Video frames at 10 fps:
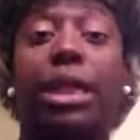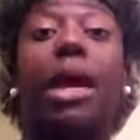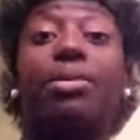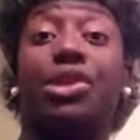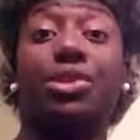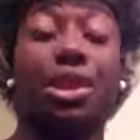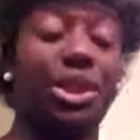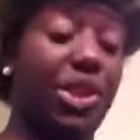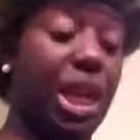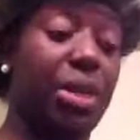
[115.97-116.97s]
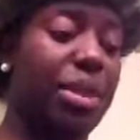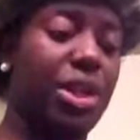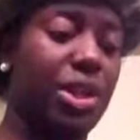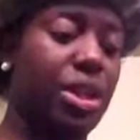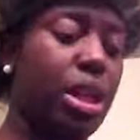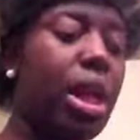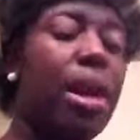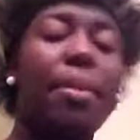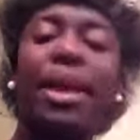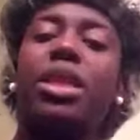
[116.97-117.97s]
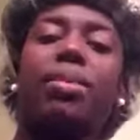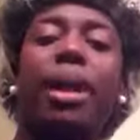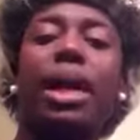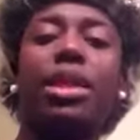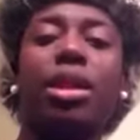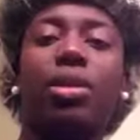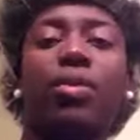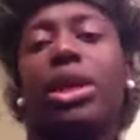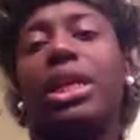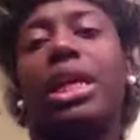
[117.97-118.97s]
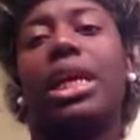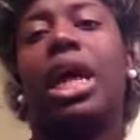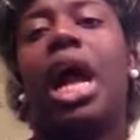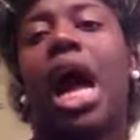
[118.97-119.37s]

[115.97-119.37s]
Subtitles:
and I was using the jam, and it just makes the braids look really neat.